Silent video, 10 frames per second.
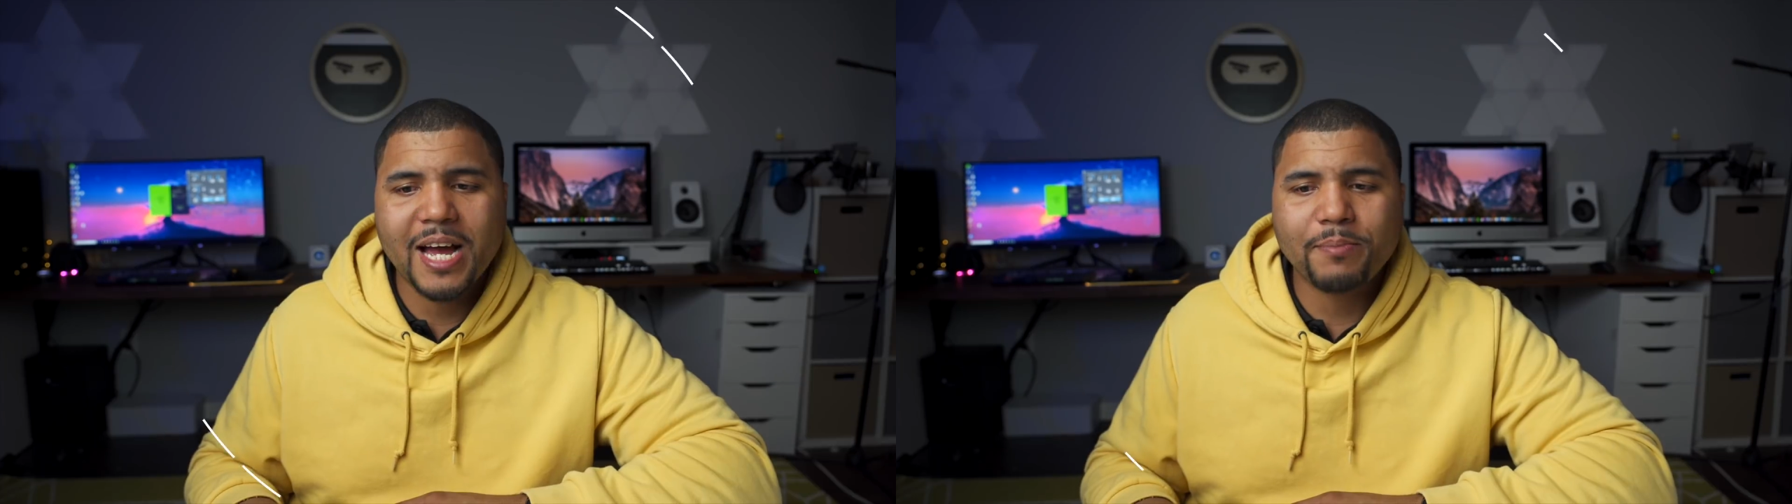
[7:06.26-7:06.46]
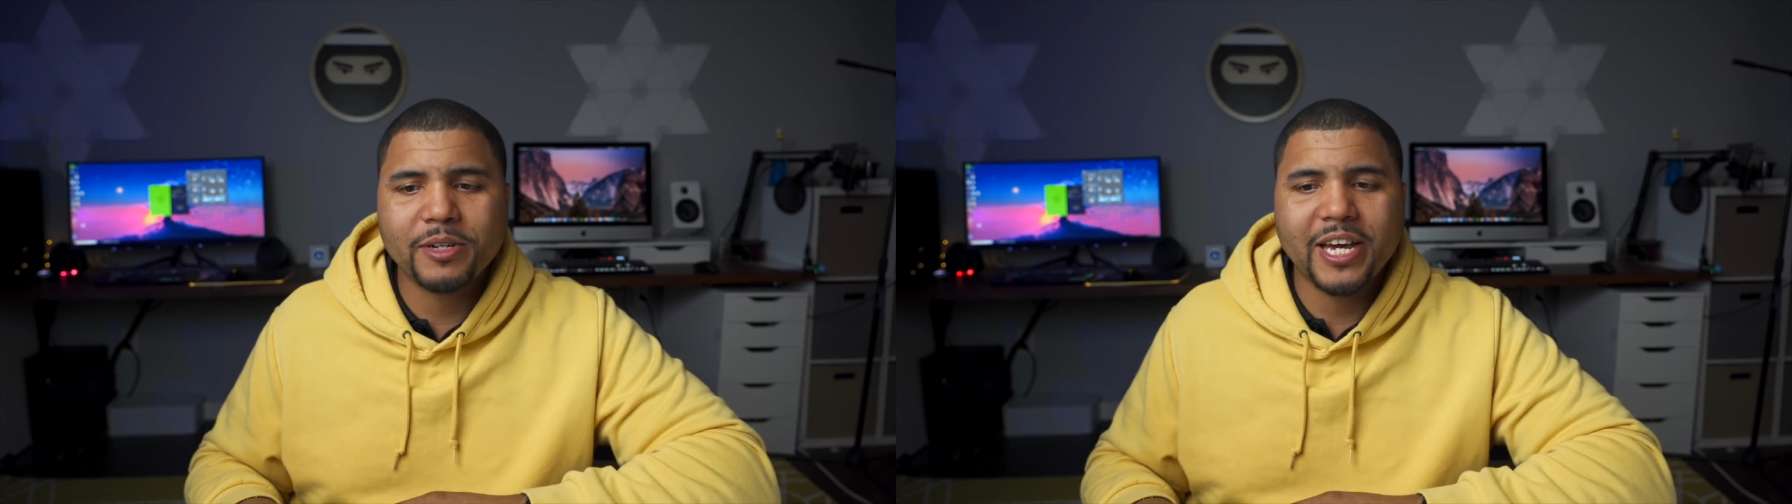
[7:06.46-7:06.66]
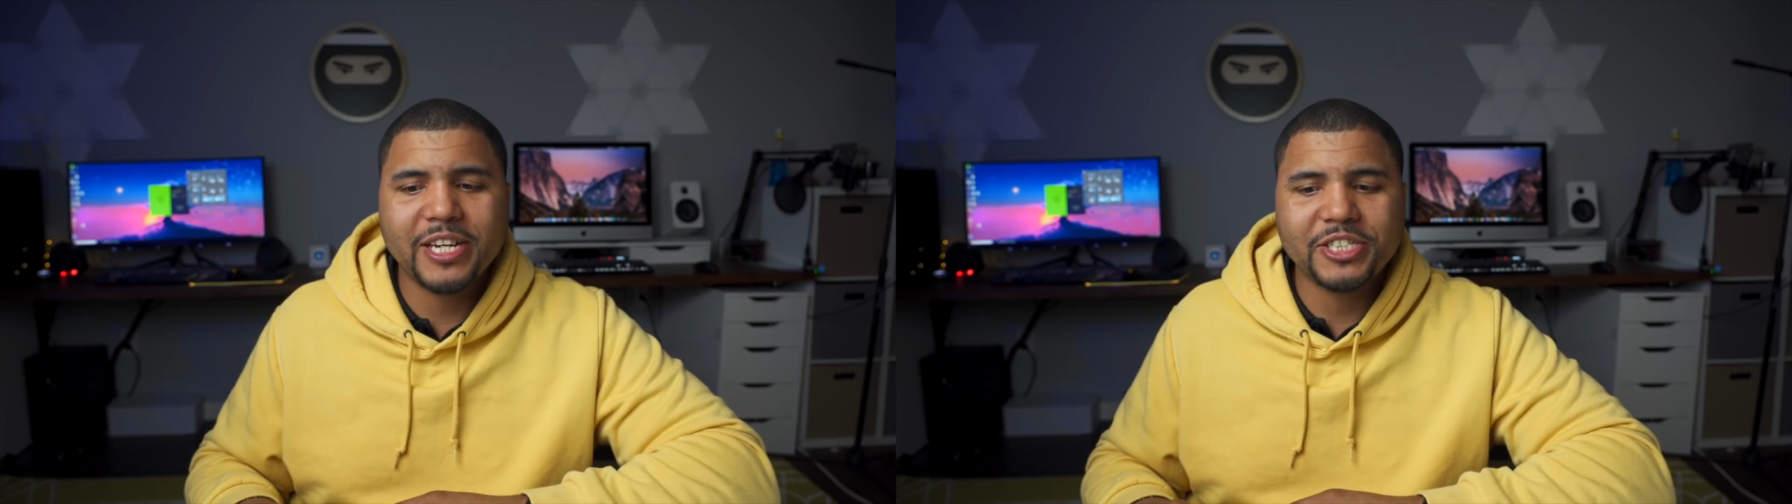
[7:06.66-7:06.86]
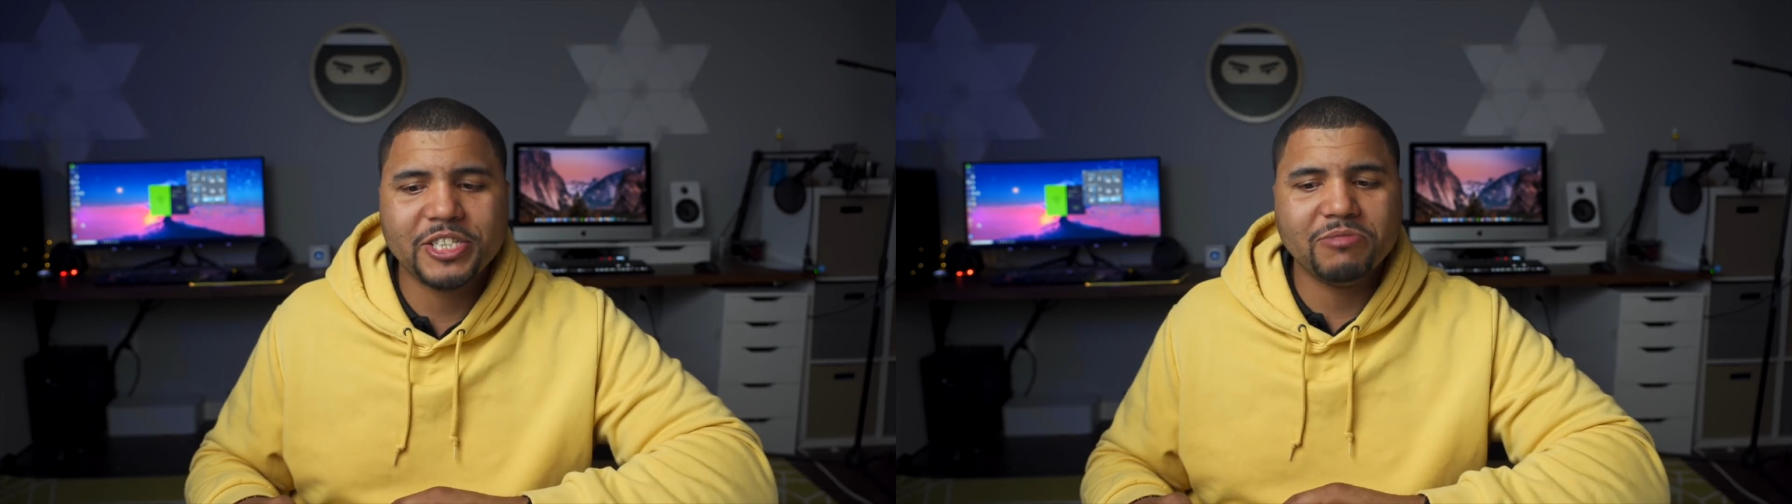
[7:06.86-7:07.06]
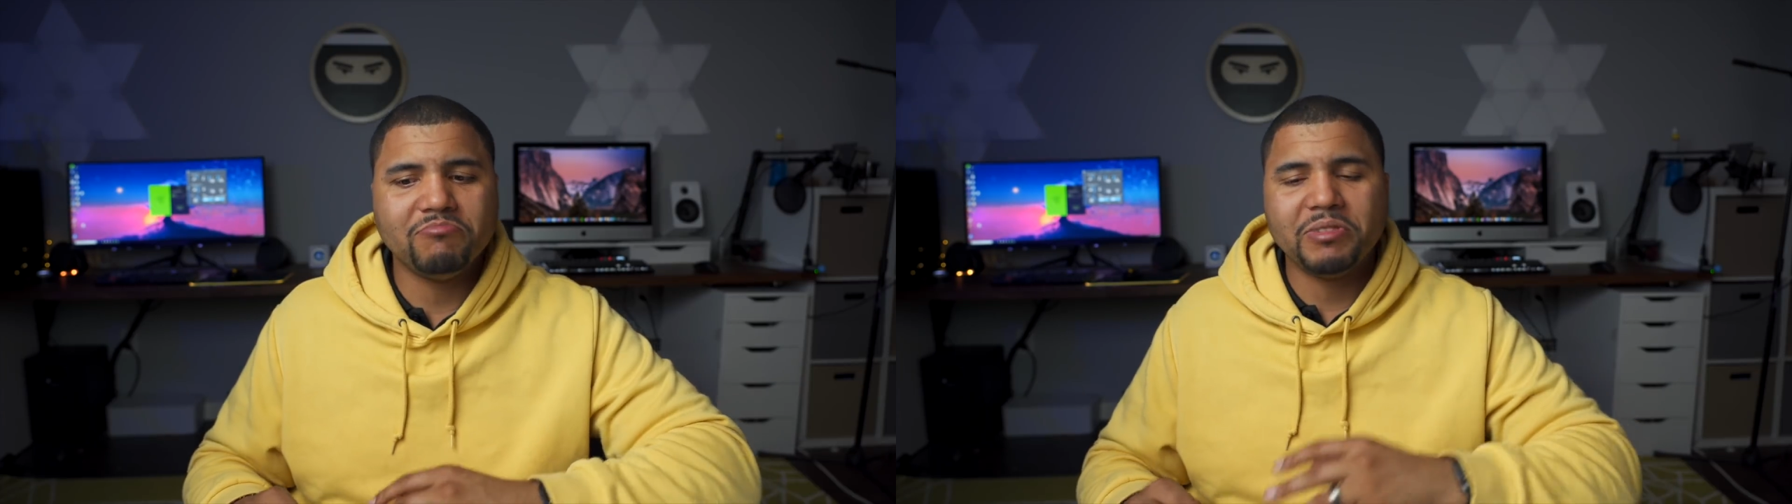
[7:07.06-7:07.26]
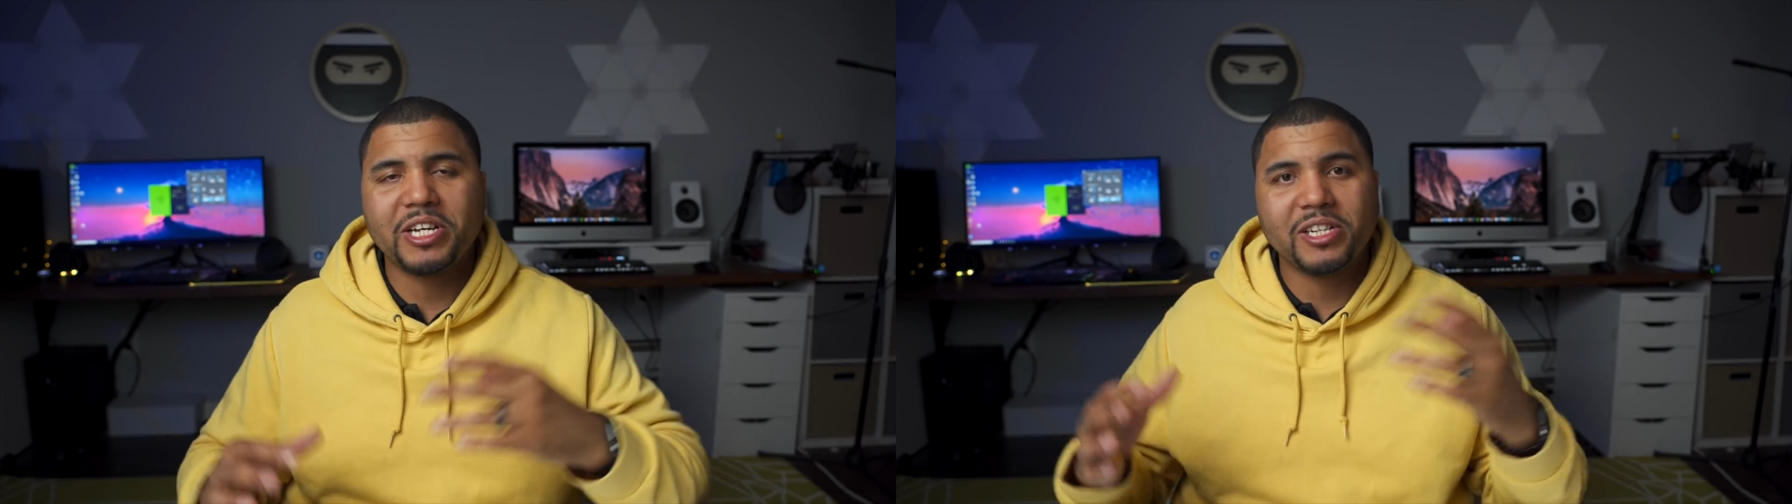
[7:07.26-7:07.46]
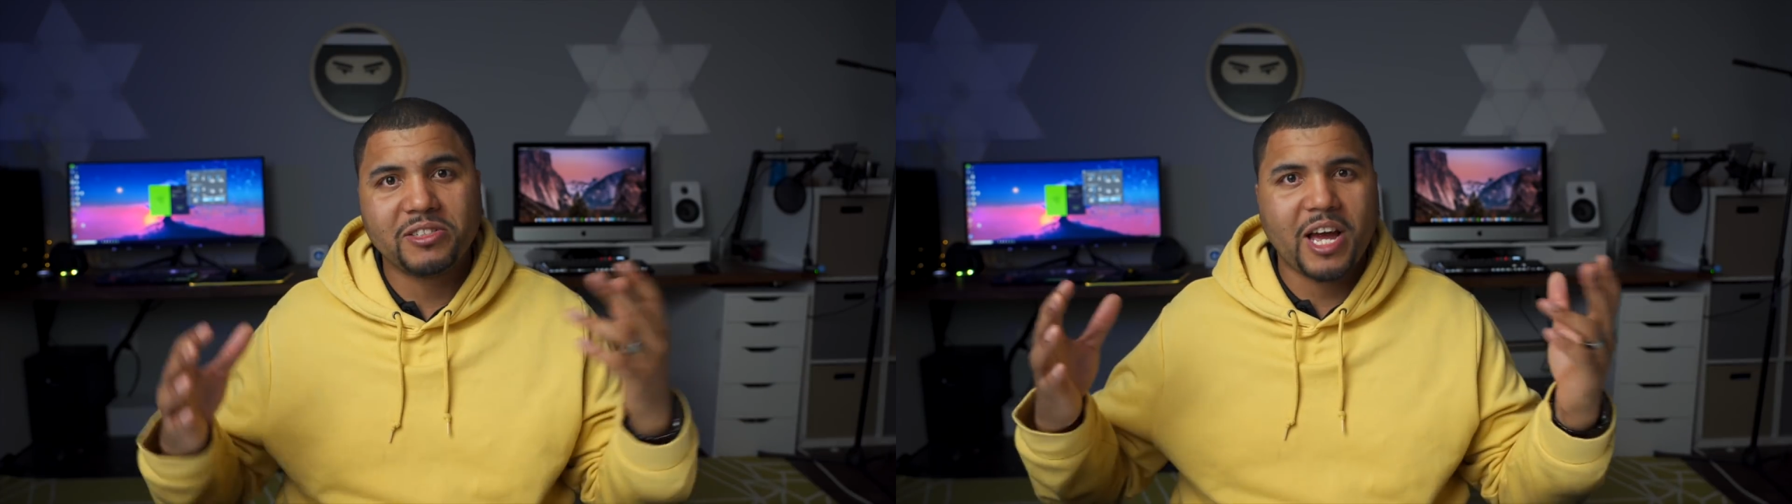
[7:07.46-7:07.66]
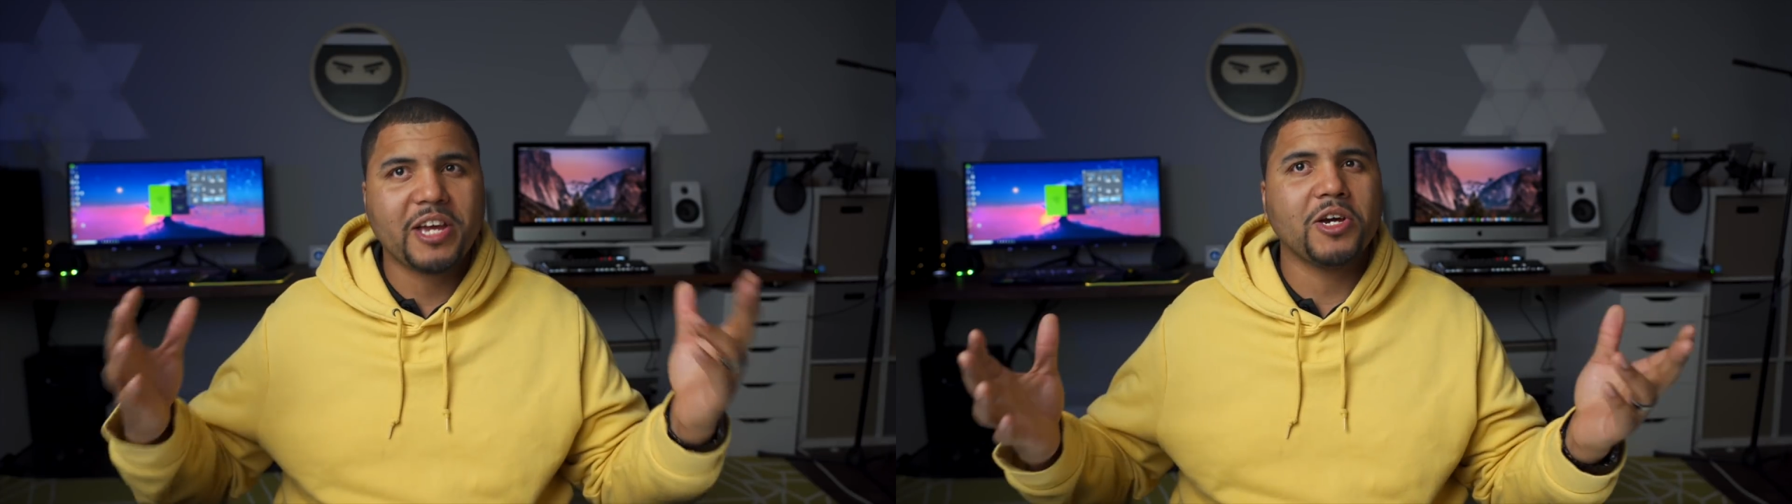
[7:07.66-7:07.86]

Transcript: application, because I